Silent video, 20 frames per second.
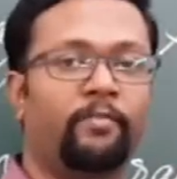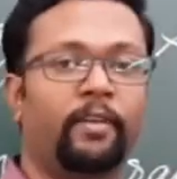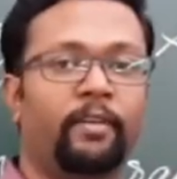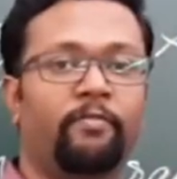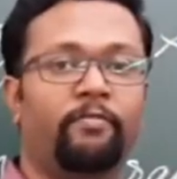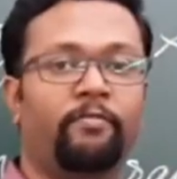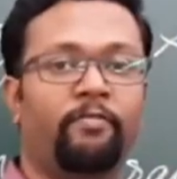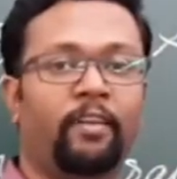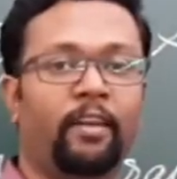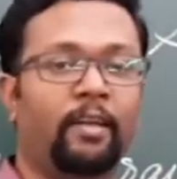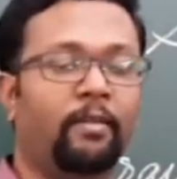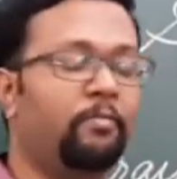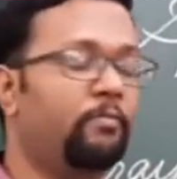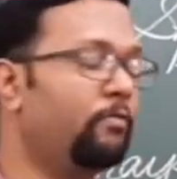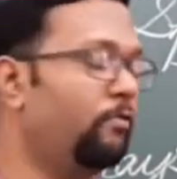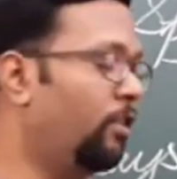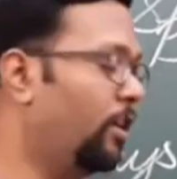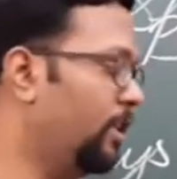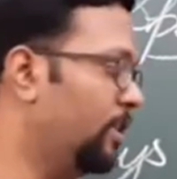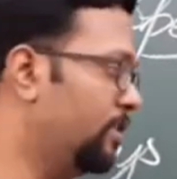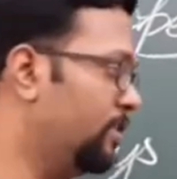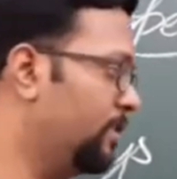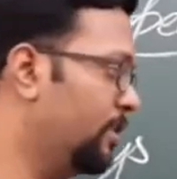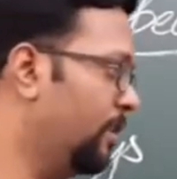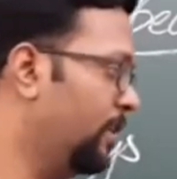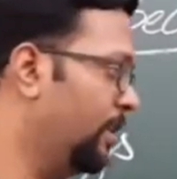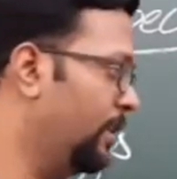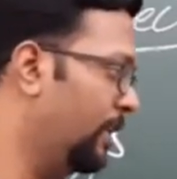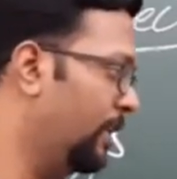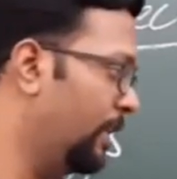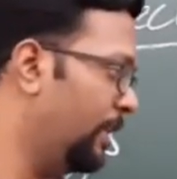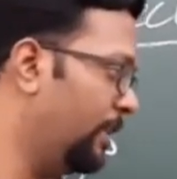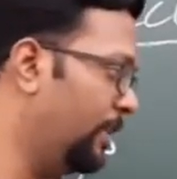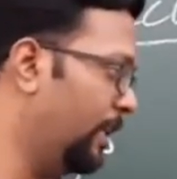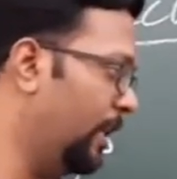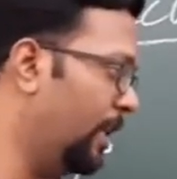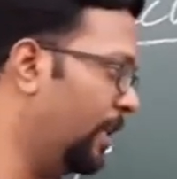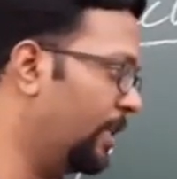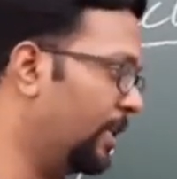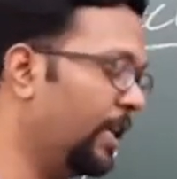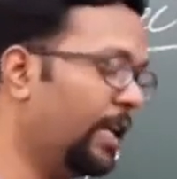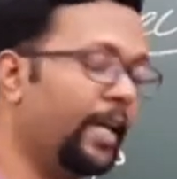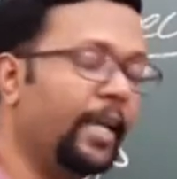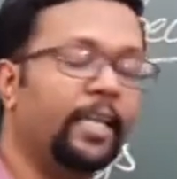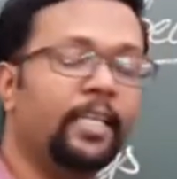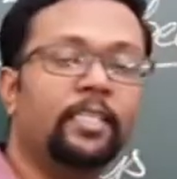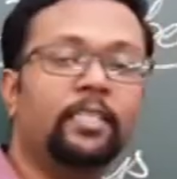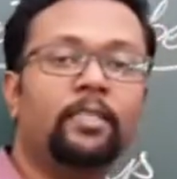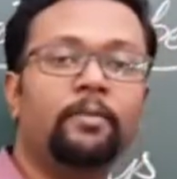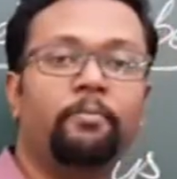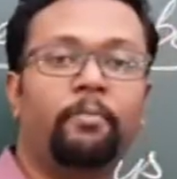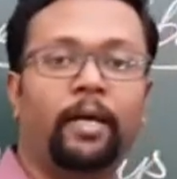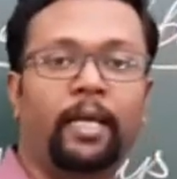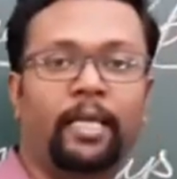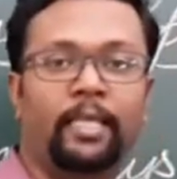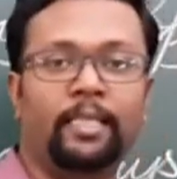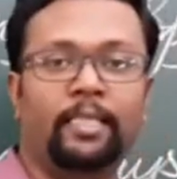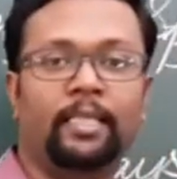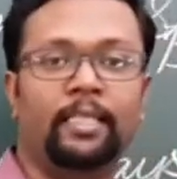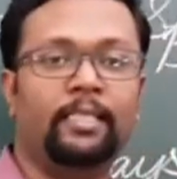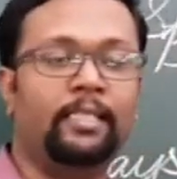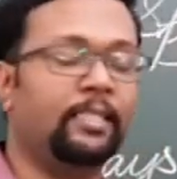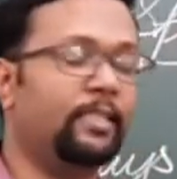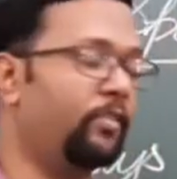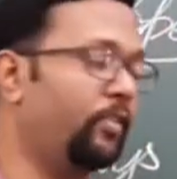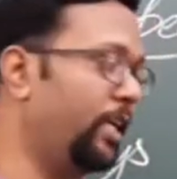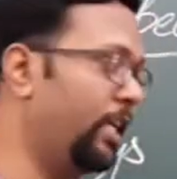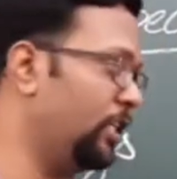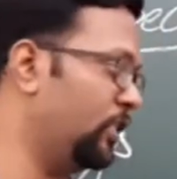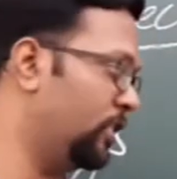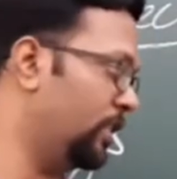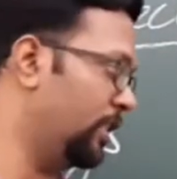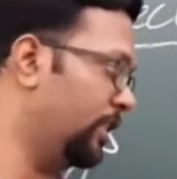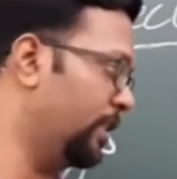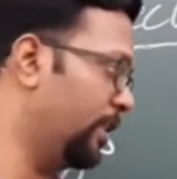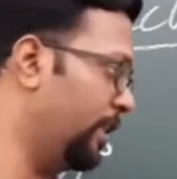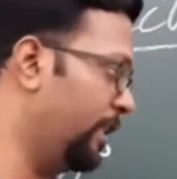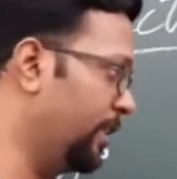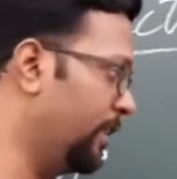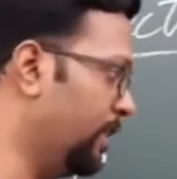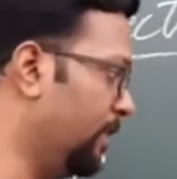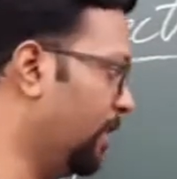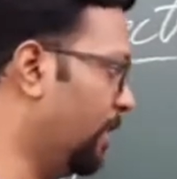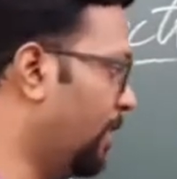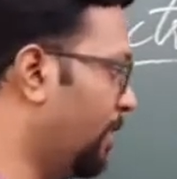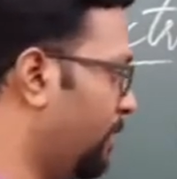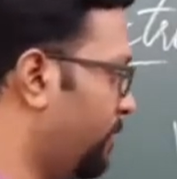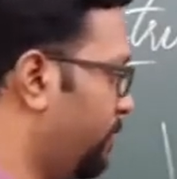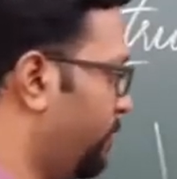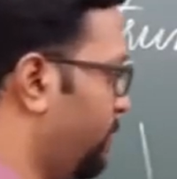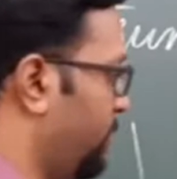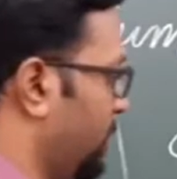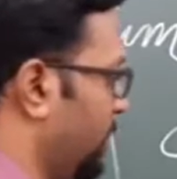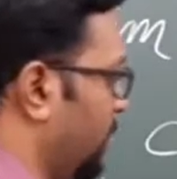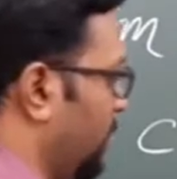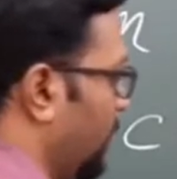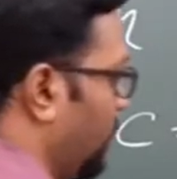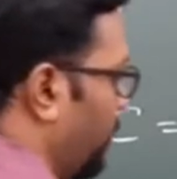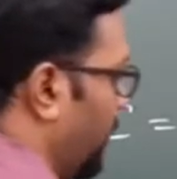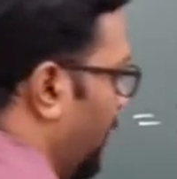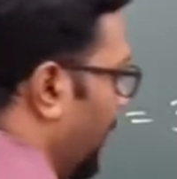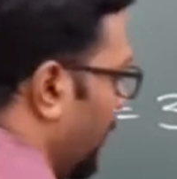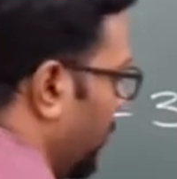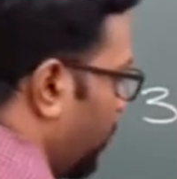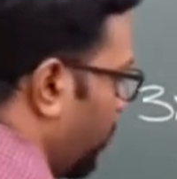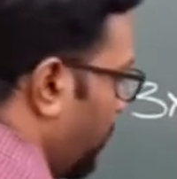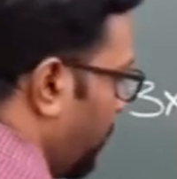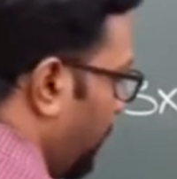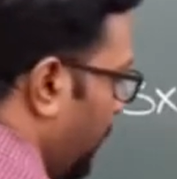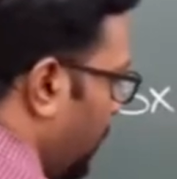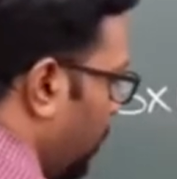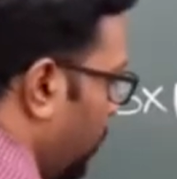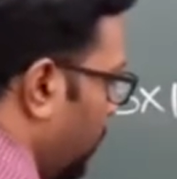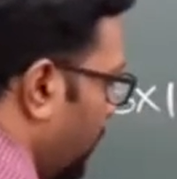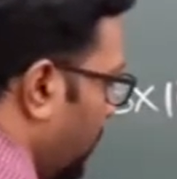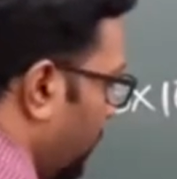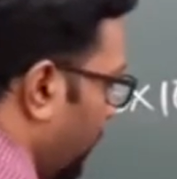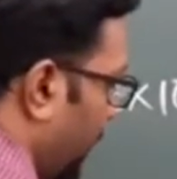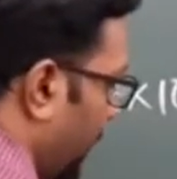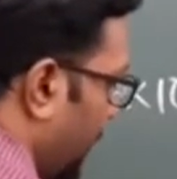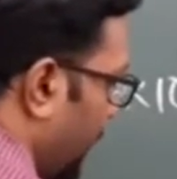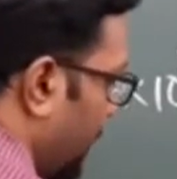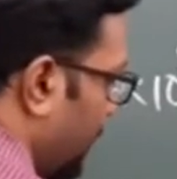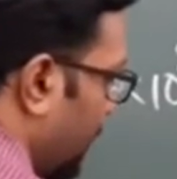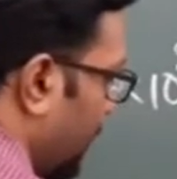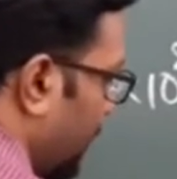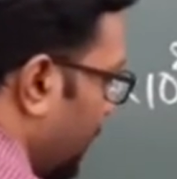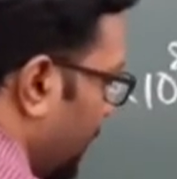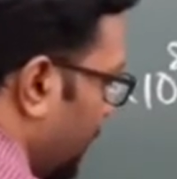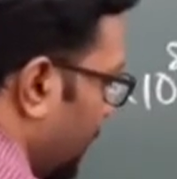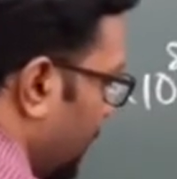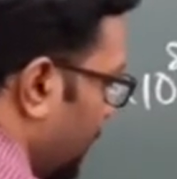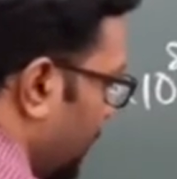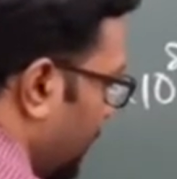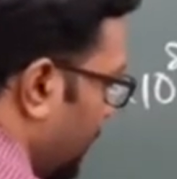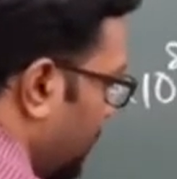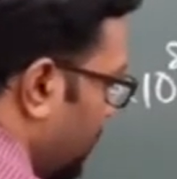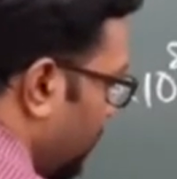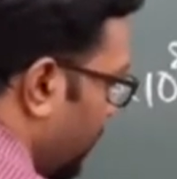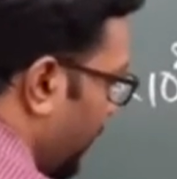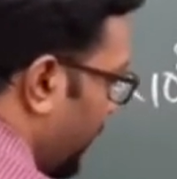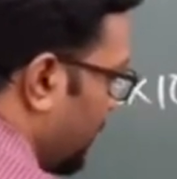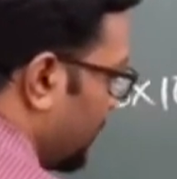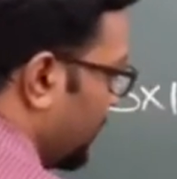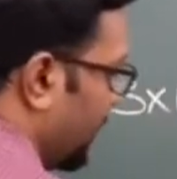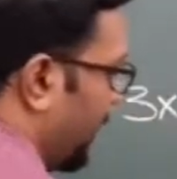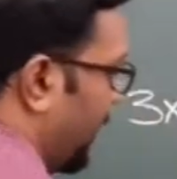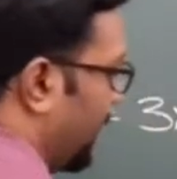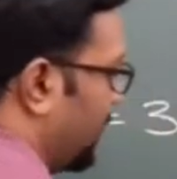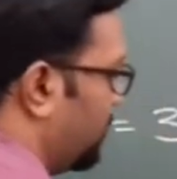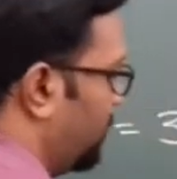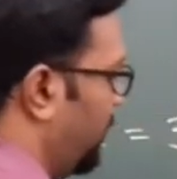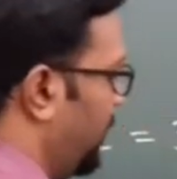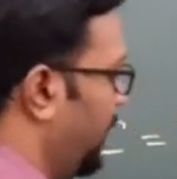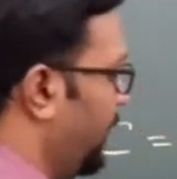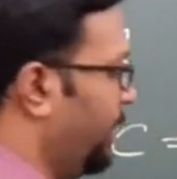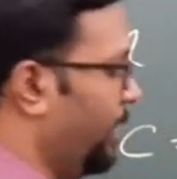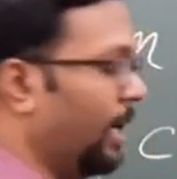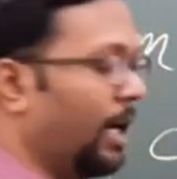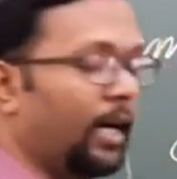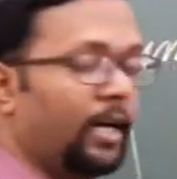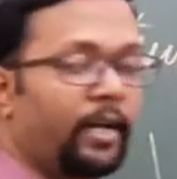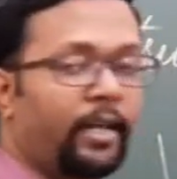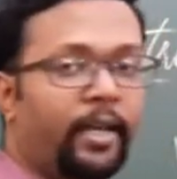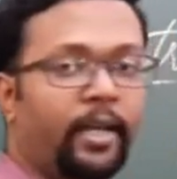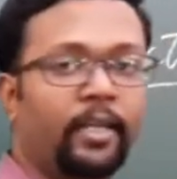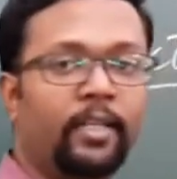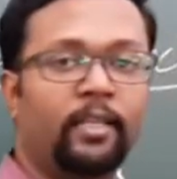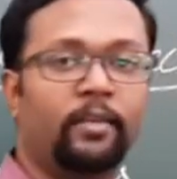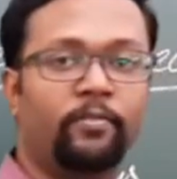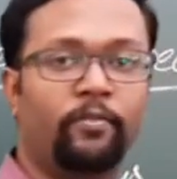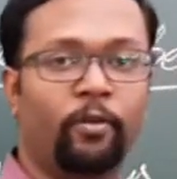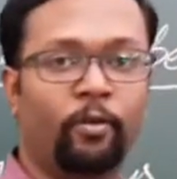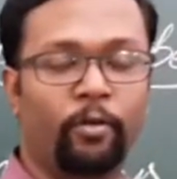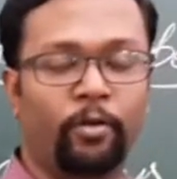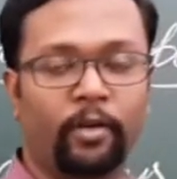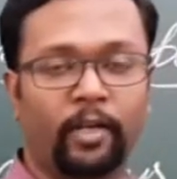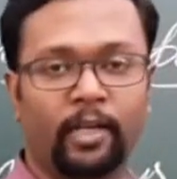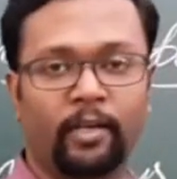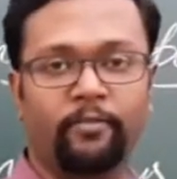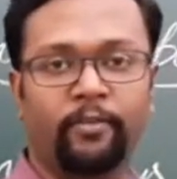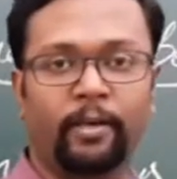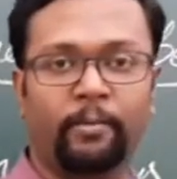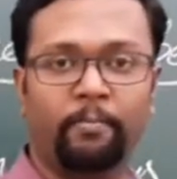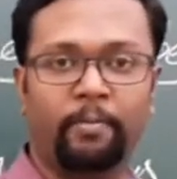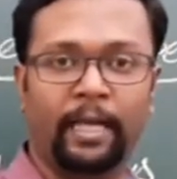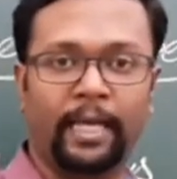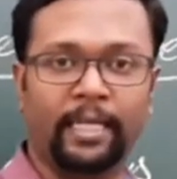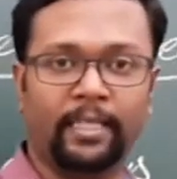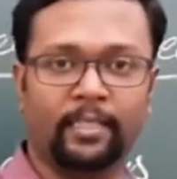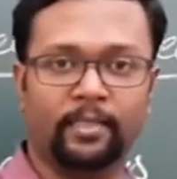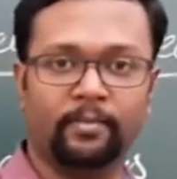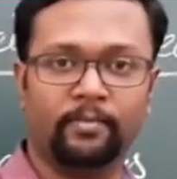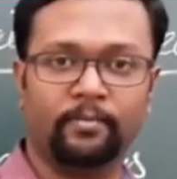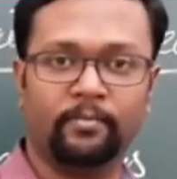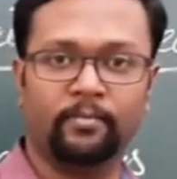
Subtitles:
The film was darkened by this region here after the violet or below the violet. This region actually darkened the photographic plate.